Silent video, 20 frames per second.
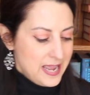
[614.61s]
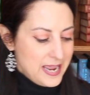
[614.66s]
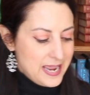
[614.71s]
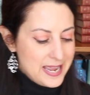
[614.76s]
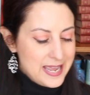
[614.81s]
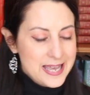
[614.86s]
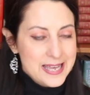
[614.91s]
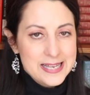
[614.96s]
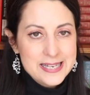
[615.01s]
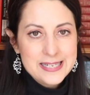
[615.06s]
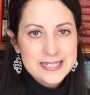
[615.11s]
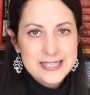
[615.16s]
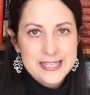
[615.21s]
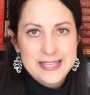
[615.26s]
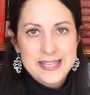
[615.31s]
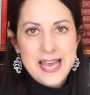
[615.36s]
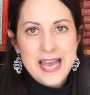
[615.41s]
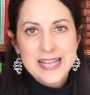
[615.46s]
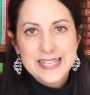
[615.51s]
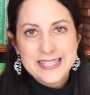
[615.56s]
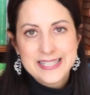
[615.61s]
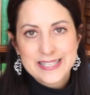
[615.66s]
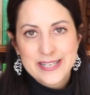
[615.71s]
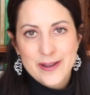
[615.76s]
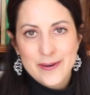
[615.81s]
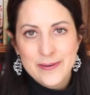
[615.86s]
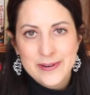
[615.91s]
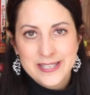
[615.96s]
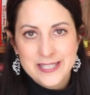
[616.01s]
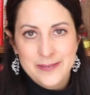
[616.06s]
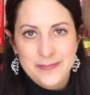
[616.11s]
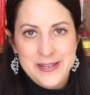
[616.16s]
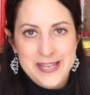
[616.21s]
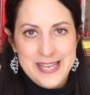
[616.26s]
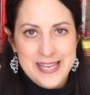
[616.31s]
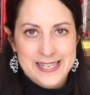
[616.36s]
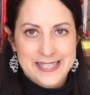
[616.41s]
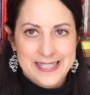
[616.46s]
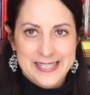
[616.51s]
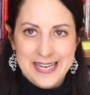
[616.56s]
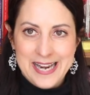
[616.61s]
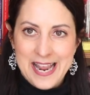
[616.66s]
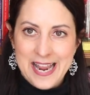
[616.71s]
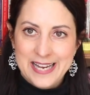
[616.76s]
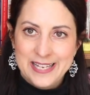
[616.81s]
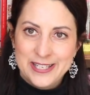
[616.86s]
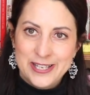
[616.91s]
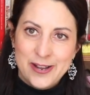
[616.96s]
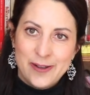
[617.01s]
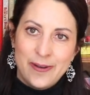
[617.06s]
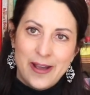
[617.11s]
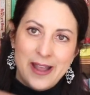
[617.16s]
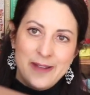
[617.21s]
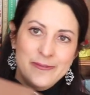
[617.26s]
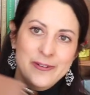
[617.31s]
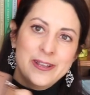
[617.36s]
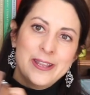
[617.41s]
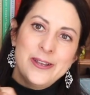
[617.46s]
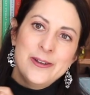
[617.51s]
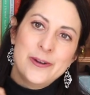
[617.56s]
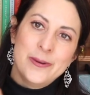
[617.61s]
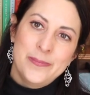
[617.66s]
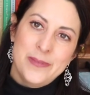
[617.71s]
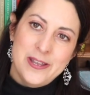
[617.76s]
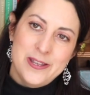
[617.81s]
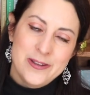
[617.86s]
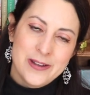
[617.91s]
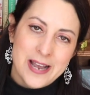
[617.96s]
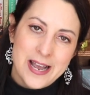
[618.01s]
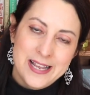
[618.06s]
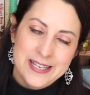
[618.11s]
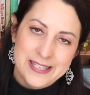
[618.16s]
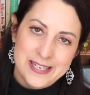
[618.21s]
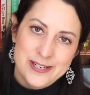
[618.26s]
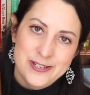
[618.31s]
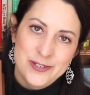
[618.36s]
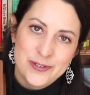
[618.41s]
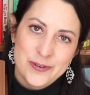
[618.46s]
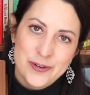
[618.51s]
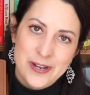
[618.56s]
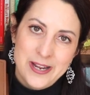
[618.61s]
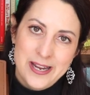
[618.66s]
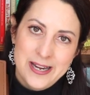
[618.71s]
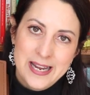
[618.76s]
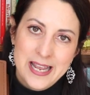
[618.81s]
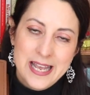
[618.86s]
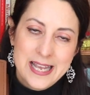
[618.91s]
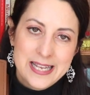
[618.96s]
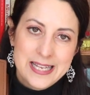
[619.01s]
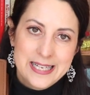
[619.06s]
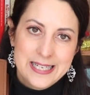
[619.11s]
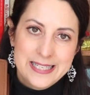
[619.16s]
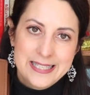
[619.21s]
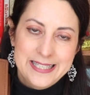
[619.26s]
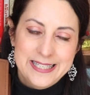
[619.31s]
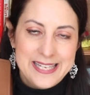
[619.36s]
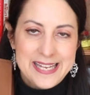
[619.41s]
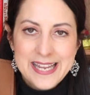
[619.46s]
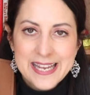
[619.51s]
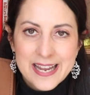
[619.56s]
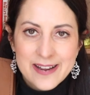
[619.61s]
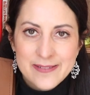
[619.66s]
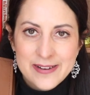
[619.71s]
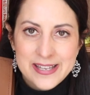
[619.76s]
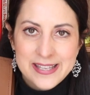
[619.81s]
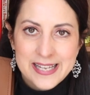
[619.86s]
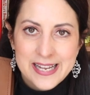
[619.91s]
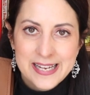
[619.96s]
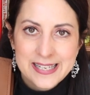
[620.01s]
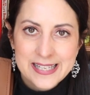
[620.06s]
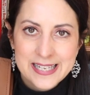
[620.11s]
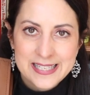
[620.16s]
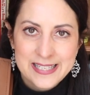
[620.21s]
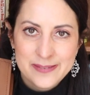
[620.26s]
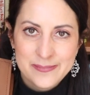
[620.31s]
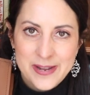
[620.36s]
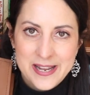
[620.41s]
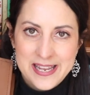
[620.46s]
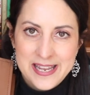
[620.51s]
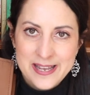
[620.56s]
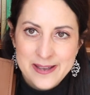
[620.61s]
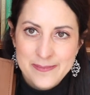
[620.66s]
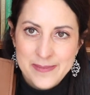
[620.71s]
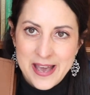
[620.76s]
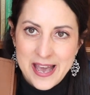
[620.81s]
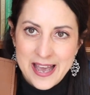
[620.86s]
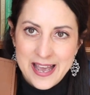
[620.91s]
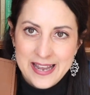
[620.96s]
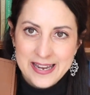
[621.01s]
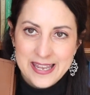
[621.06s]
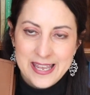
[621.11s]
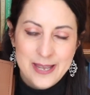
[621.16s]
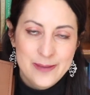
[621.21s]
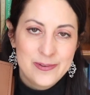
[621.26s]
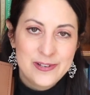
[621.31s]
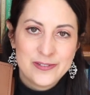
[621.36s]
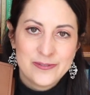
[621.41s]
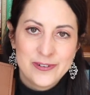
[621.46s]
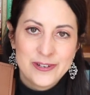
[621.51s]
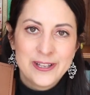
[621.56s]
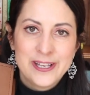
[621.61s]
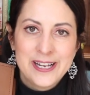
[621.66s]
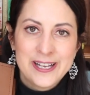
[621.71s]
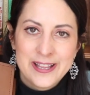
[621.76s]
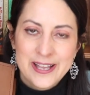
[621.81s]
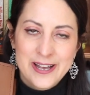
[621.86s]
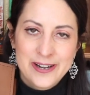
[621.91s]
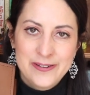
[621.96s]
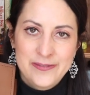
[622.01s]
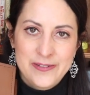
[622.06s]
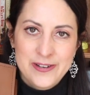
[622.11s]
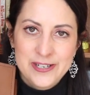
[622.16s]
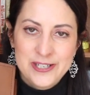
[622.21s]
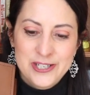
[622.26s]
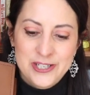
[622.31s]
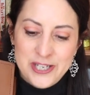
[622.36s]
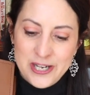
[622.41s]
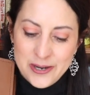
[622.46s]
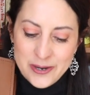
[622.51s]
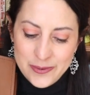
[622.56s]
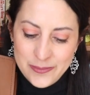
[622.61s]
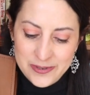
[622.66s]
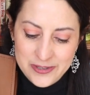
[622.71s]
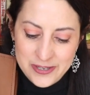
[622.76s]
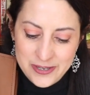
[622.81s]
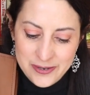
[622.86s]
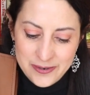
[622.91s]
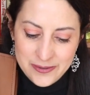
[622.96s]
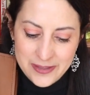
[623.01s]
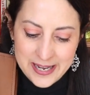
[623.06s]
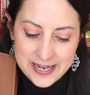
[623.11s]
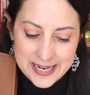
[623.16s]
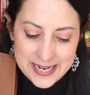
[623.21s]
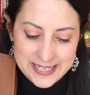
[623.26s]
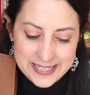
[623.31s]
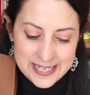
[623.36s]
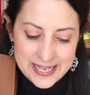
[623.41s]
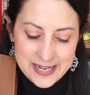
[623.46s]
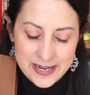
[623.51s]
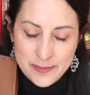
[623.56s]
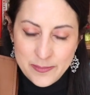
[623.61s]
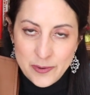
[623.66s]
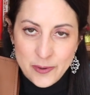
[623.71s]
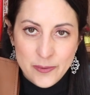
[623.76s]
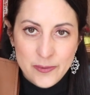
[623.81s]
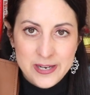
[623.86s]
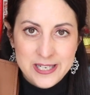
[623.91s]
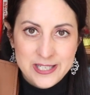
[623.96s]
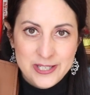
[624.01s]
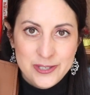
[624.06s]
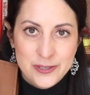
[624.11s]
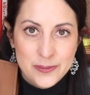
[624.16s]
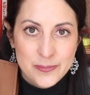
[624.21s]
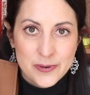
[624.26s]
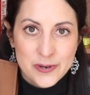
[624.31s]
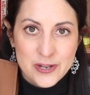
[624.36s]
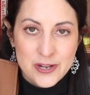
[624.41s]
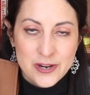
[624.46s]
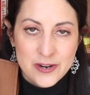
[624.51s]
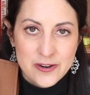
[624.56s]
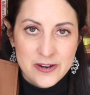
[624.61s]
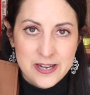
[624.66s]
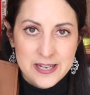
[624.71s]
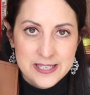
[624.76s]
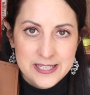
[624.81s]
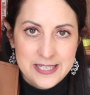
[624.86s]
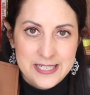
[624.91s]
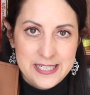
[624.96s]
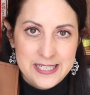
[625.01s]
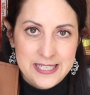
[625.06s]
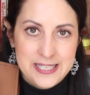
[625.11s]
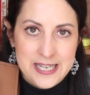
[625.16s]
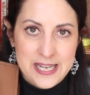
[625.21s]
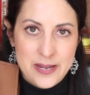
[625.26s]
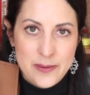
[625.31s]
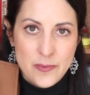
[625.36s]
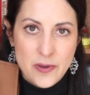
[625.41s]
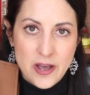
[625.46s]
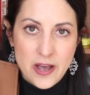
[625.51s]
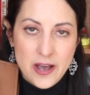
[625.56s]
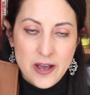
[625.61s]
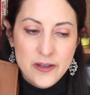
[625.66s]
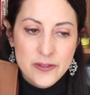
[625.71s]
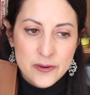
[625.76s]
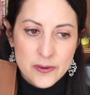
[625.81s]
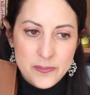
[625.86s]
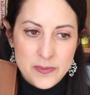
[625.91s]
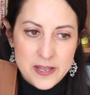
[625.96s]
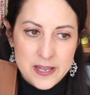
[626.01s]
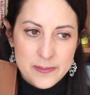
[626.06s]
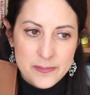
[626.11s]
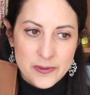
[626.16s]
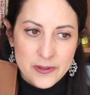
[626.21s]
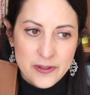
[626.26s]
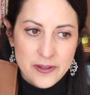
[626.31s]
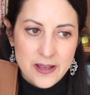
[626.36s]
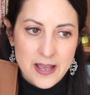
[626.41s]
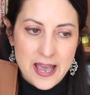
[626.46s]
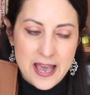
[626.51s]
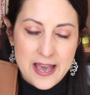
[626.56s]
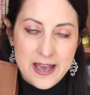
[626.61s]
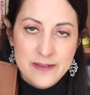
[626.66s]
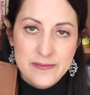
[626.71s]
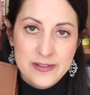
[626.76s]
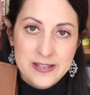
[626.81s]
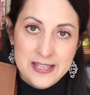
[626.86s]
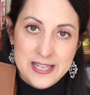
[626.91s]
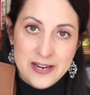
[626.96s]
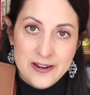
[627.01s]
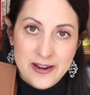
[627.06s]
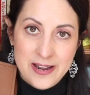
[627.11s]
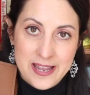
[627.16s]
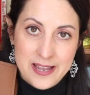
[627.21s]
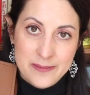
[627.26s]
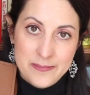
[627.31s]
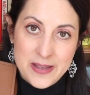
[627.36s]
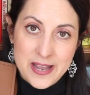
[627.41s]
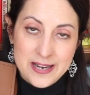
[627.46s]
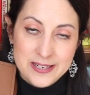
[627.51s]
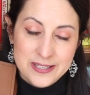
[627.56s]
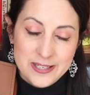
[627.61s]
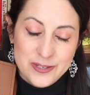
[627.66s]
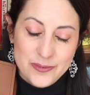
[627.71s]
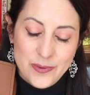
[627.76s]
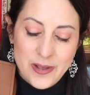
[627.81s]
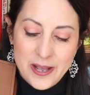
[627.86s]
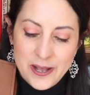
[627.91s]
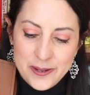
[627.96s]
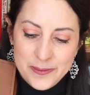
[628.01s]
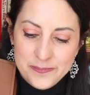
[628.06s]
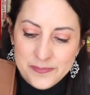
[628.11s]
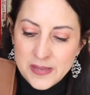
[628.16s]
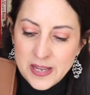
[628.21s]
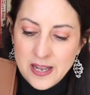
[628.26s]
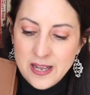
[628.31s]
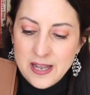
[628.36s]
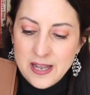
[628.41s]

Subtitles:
And that's going to be it today. So I really hope that you guys enjoyed seeing everything that's in my handbag. It was really a lot of fun to share it with you. Like I said, I'm always super curious to see what other people have in their handbags as well.